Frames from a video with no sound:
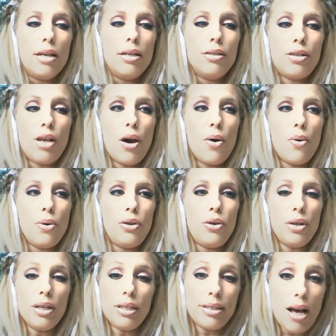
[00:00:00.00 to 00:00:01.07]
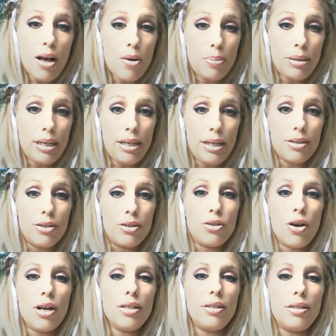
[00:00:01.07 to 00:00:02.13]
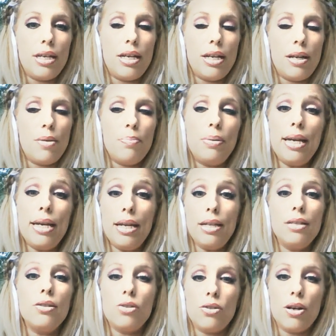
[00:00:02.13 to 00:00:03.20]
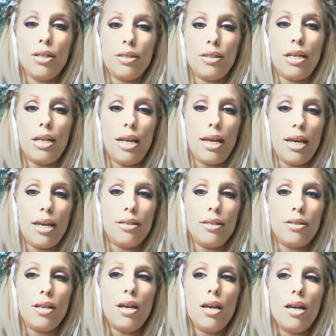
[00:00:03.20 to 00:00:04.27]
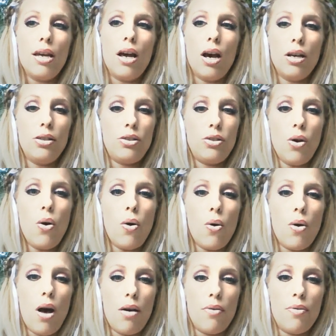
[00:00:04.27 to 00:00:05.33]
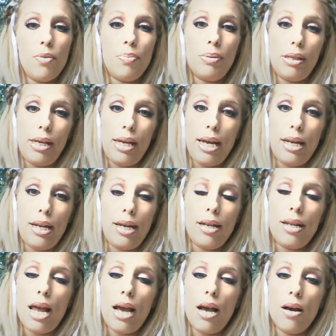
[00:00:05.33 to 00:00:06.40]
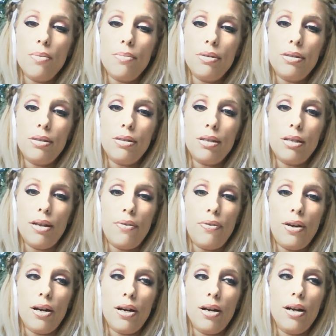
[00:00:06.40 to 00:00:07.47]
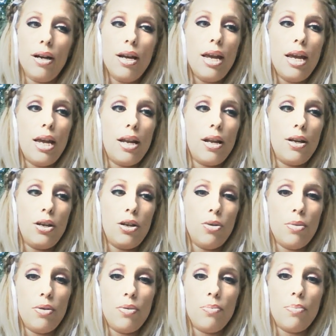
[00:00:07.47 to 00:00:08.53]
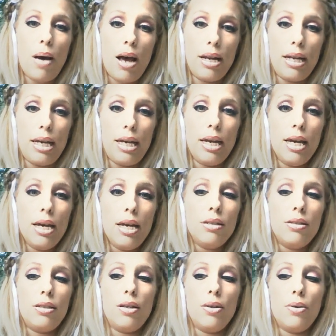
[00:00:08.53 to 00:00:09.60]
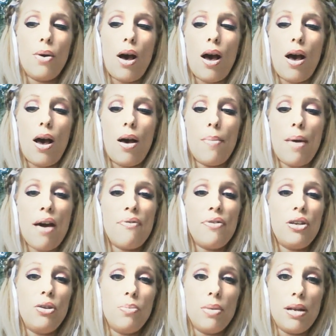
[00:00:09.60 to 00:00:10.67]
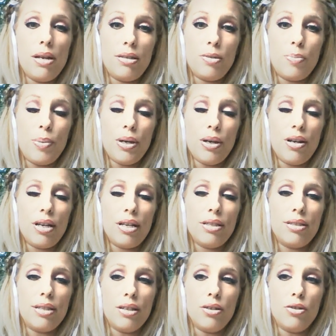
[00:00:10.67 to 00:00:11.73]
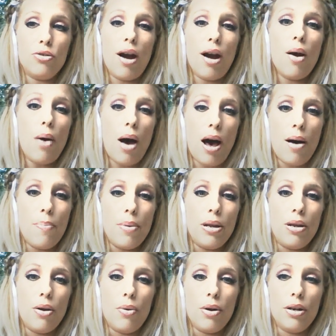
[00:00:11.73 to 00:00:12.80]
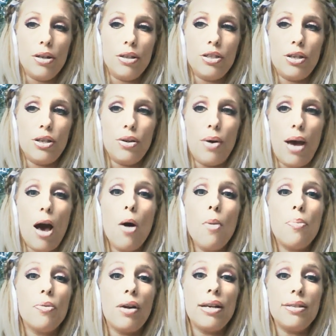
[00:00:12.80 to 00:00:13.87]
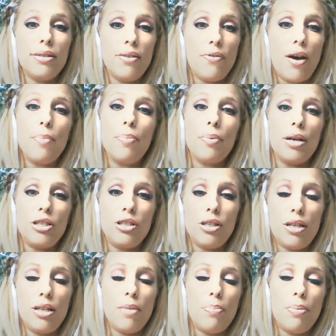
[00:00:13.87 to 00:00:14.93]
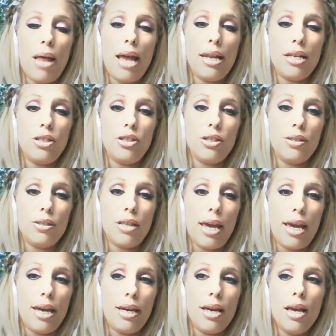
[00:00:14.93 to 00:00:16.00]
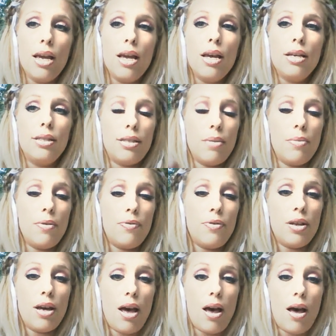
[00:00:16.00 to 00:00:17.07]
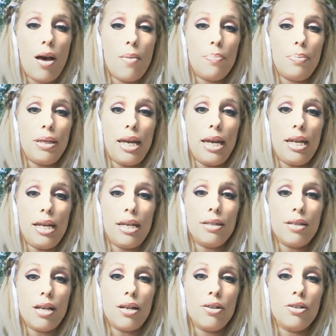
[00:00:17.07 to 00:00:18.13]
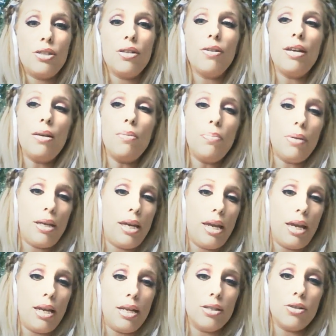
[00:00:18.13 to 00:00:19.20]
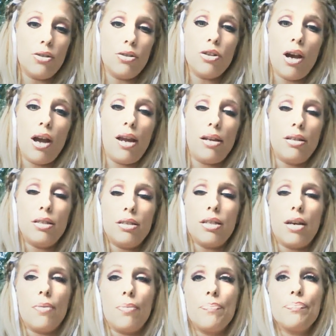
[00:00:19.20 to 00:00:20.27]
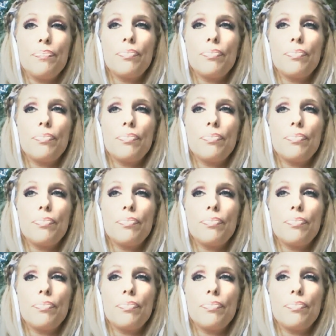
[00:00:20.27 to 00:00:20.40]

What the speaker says: So you can tell a Pleiadian starseed, and a Pleiadian starseed is a soul of a Pleiadian that comes to live here in a human body to have a human experience and grow up in order to help raise the vibration in the planet, just like some of the Pleiadians that are still in Pleiades are trying to do.